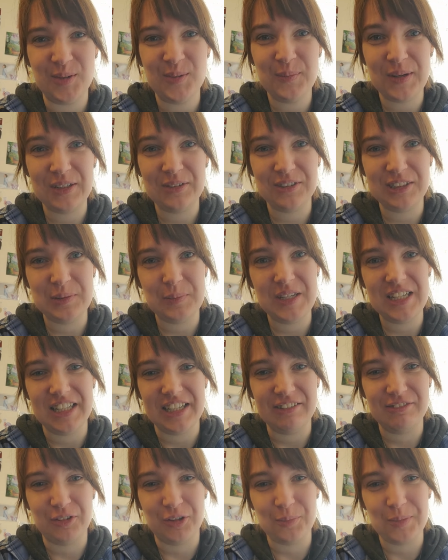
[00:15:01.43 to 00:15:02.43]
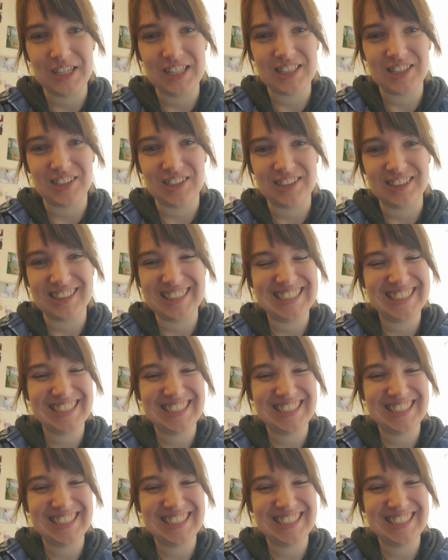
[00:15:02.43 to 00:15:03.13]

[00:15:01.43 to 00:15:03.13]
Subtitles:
It might only be like 4 minutes long.